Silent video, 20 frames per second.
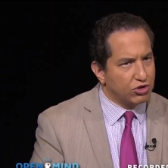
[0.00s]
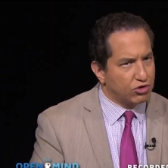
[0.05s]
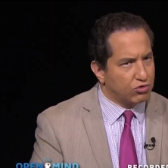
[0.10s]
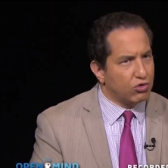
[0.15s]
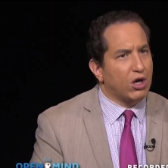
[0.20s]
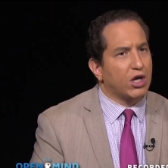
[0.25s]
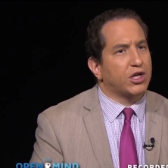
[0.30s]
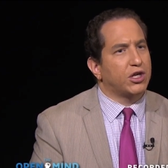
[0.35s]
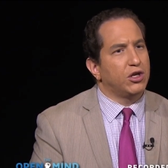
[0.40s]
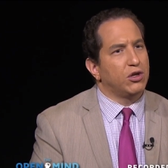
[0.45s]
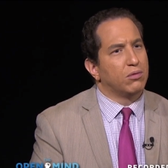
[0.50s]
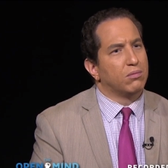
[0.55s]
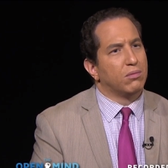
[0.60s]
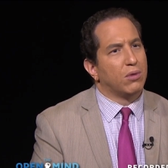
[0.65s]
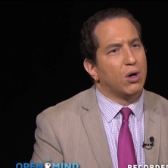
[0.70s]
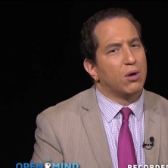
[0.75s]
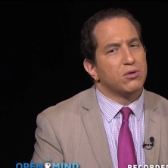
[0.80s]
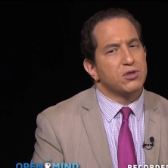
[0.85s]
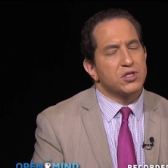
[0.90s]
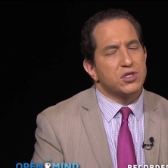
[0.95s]
struck you
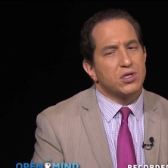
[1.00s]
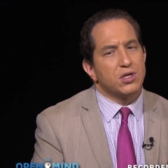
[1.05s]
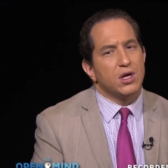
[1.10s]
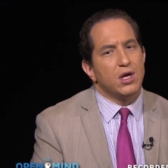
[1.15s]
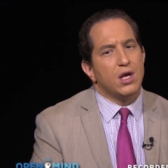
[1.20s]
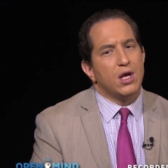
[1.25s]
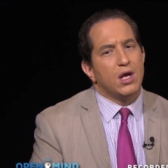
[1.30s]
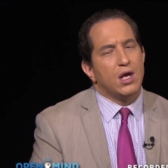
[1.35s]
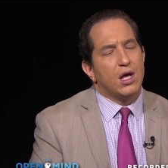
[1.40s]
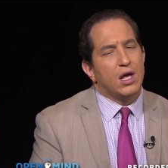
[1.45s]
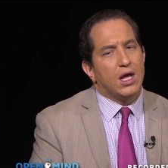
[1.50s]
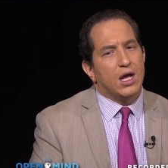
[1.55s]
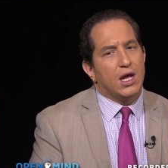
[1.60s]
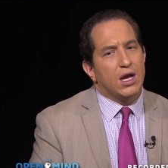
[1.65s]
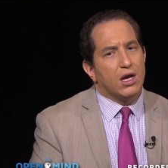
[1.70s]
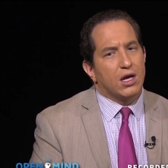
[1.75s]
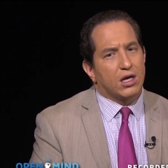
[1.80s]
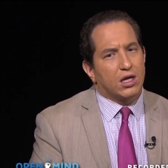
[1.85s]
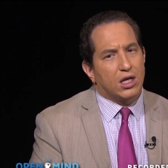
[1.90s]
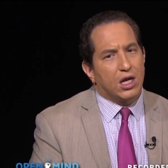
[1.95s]
most?
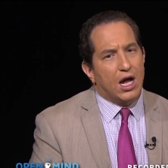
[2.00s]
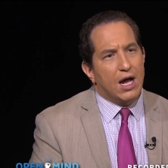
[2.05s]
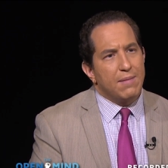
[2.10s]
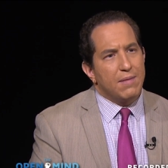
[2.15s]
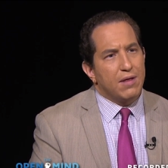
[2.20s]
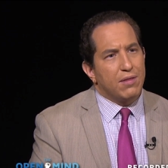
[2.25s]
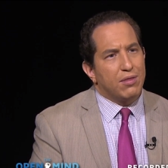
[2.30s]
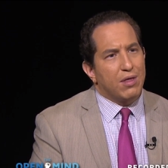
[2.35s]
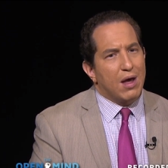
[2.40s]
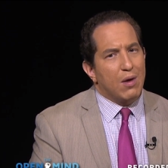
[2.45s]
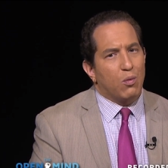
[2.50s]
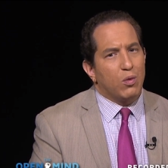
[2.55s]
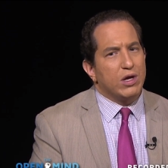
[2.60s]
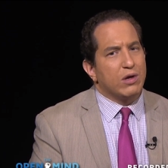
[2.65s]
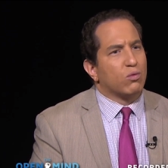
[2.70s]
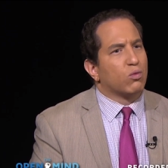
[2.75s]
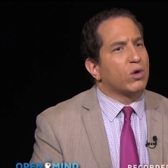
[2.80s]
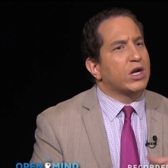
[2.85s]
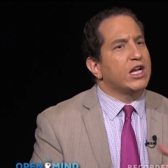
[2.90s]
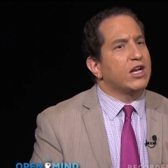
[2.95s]
in a climate that we
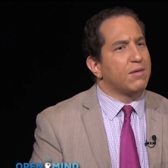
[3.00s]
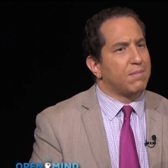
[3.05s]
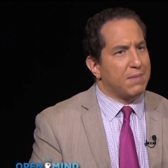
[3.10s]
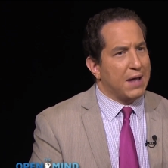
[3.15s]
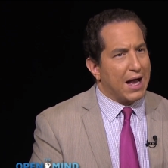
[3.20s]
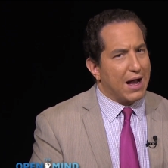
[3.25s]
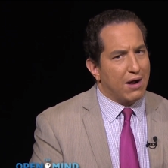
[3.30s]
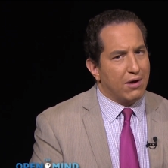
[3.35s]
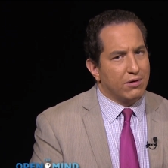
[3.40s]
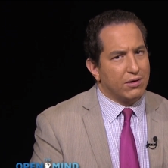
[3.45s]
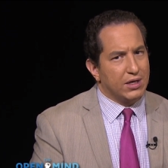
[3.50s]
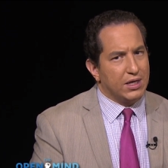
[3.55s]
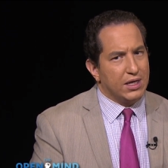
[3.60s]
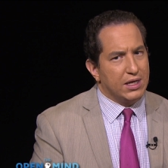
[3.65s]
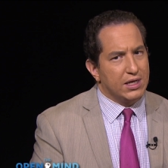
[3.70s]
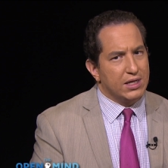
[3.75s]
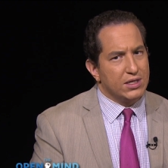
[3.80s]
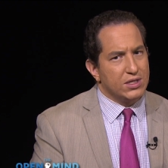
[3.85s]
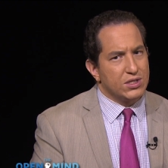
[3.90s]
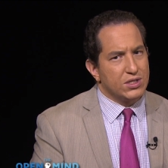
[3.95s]
read about
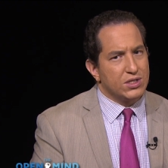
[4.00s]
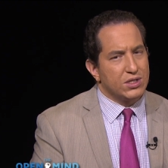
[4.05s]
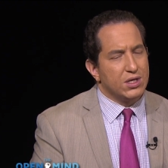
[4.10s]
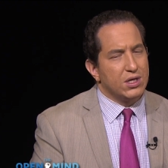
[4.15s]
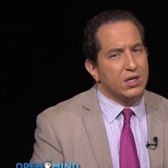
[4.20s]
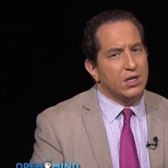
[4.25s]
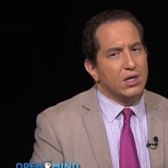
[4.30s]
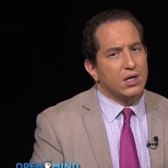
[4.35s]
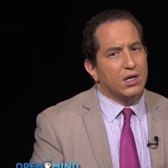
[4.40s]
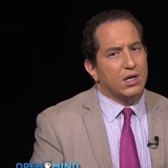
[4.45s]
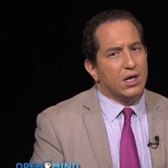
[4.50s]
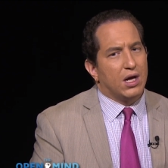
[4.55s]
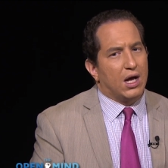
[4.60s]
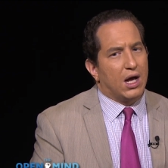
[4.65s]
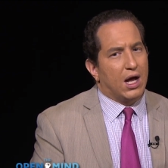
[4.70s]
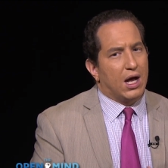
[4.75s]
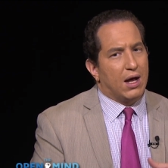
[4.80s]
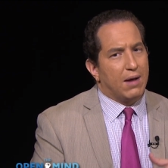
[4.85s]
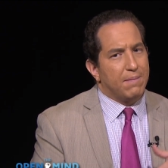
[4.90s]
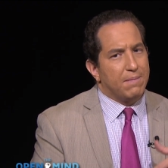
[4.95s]
is
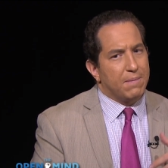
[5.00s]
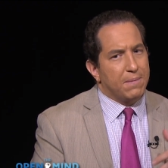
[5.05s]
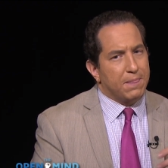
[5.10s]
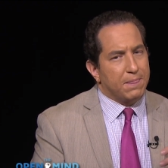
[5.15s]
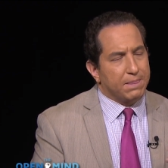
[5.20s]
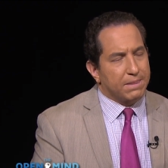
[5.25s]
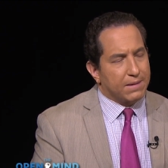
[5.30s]
um,